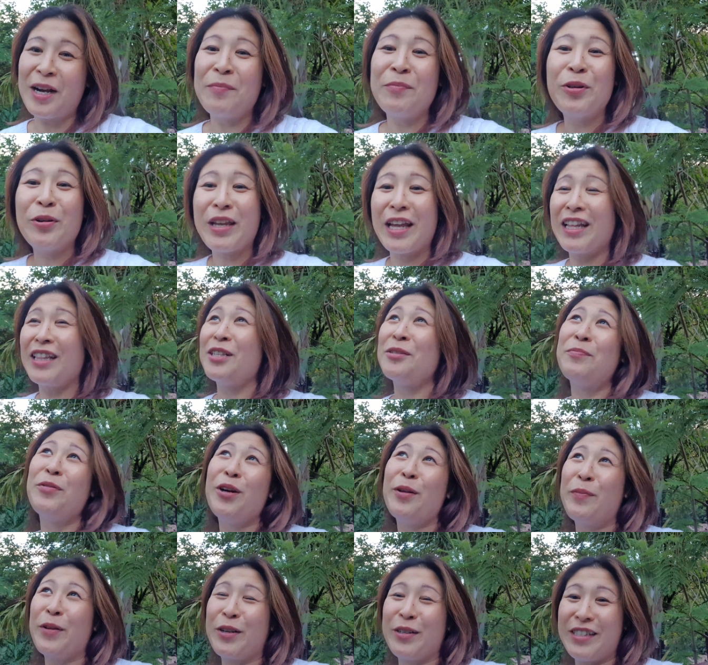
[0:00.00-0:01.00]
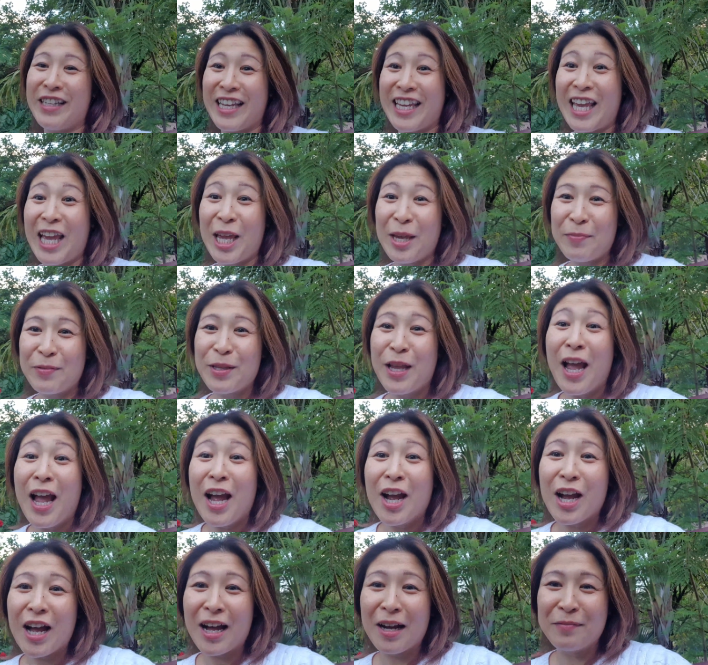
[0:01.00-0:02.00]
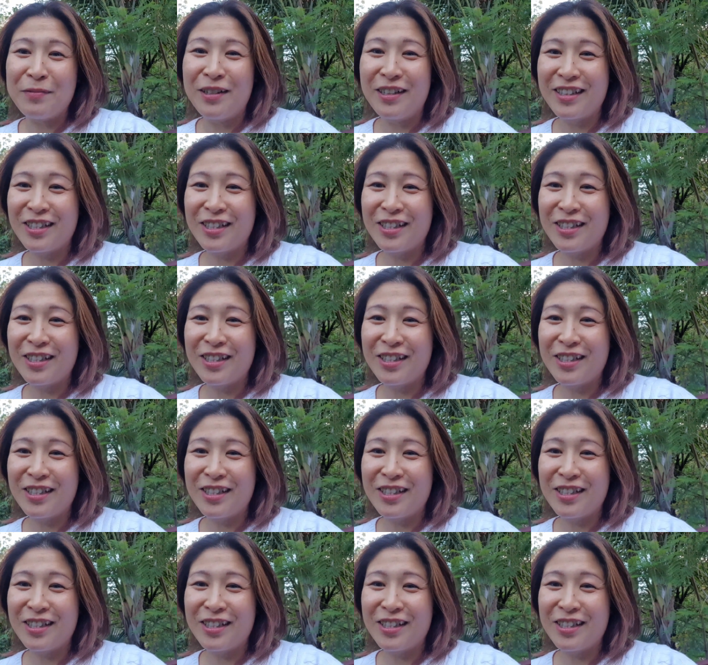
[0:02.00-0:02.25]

and I'm looking at this bird because it keeps um,